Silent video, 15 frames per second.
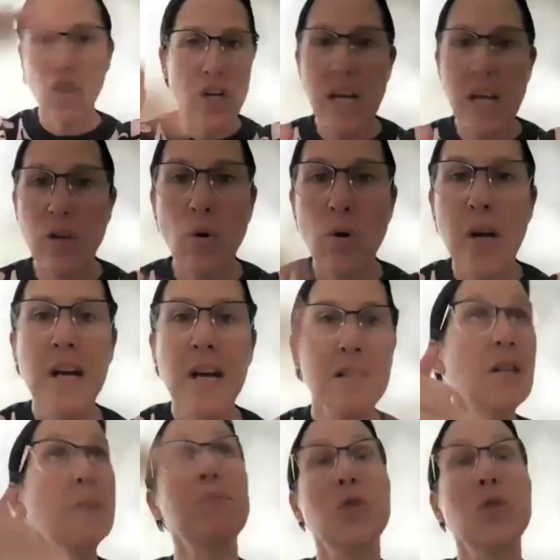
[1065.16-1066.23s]
share your
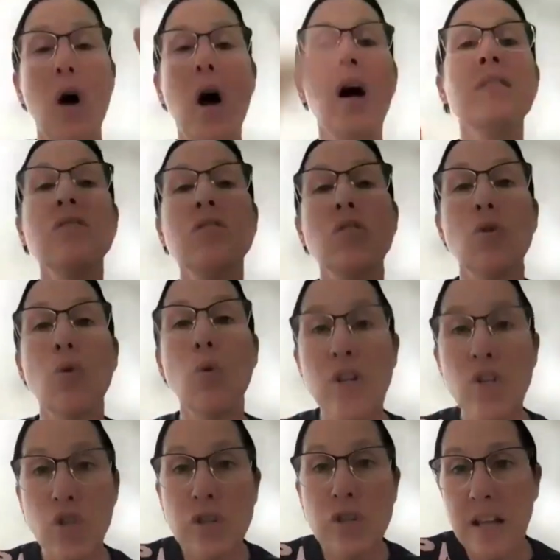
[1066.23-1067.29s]
tips or answer the
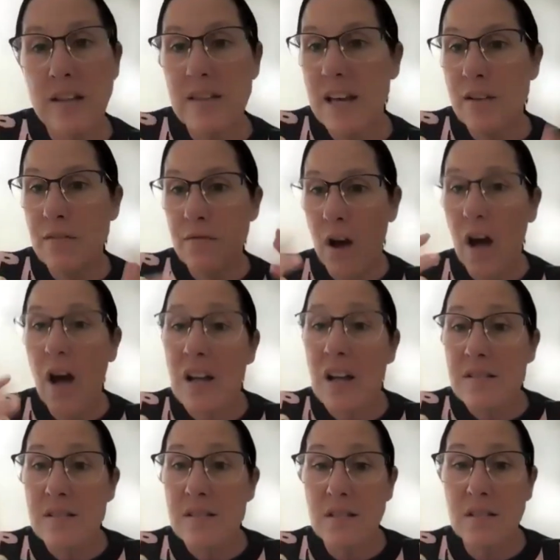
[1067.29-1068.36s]
question that they've
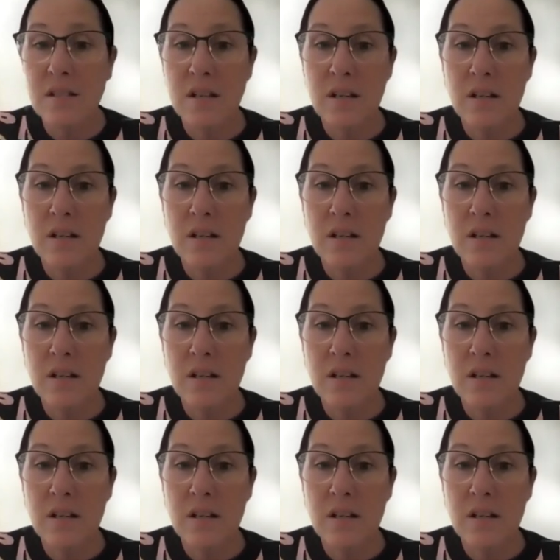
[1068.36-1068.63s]
asked.